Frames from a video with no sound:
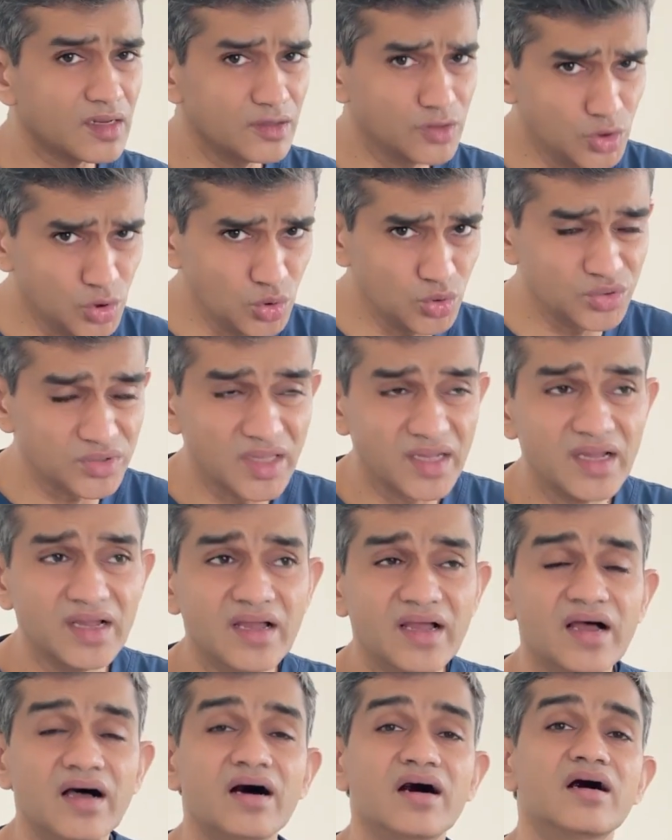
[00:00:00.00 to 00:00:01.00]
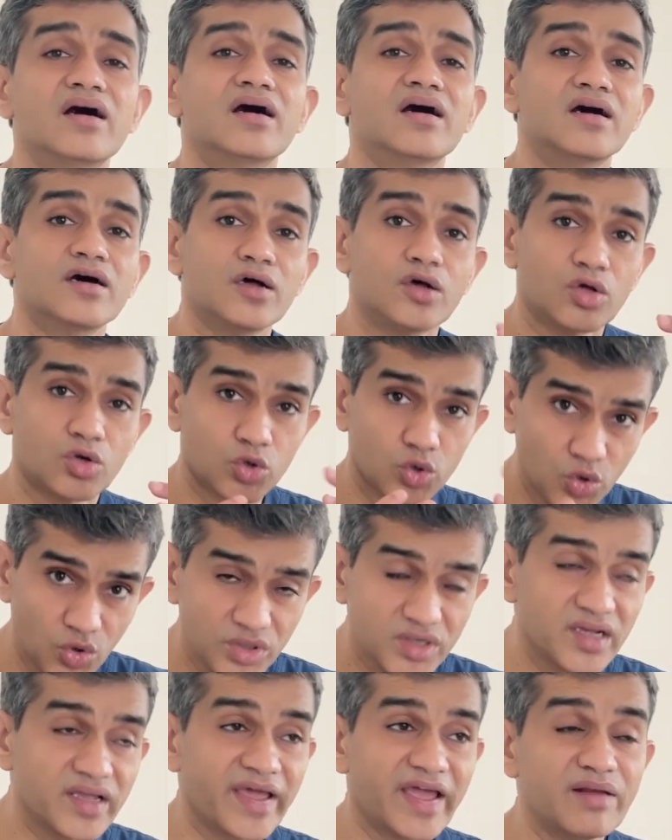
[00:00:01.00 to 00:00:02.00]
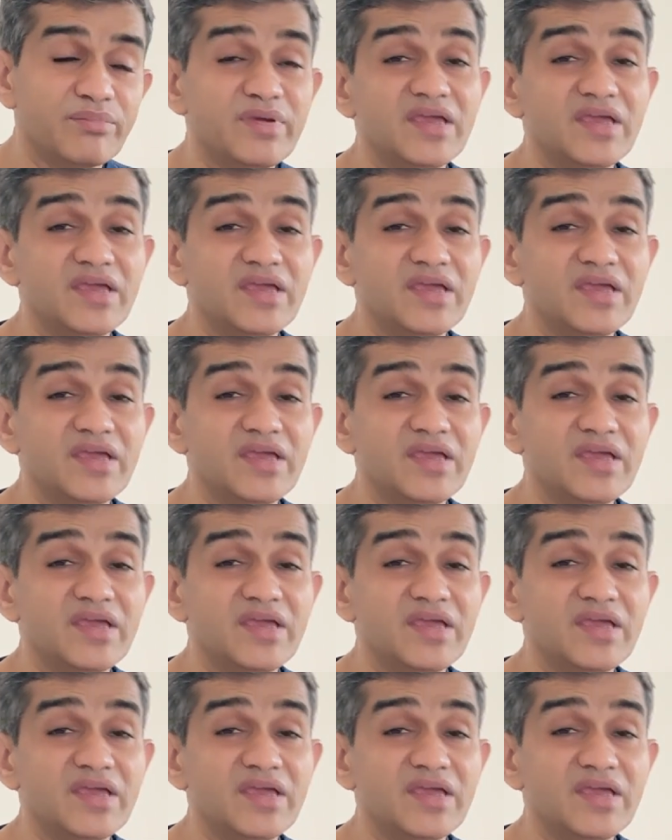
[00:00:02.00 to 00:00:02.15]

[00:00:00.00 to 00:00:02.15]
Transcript: tooth root can